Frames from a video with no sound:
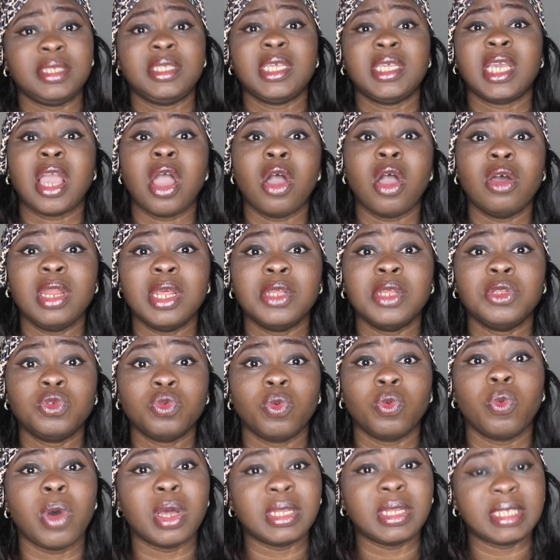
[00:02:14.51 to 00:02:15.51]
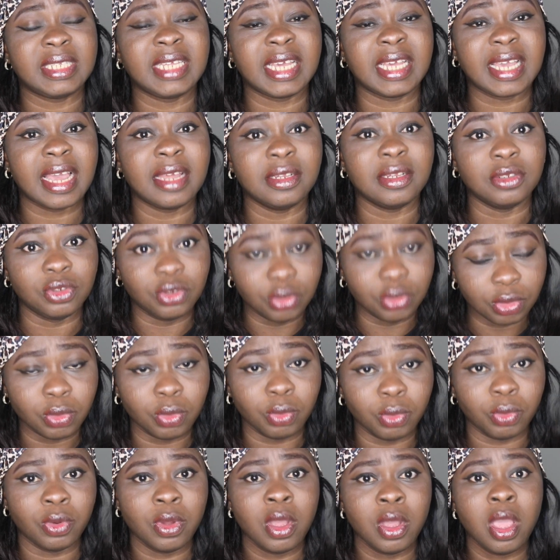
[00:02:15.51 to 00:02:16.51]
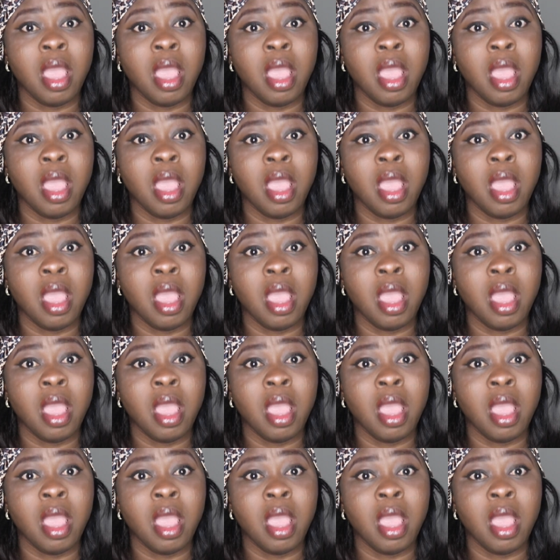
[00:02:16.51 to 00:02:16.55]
They can only do what they can do.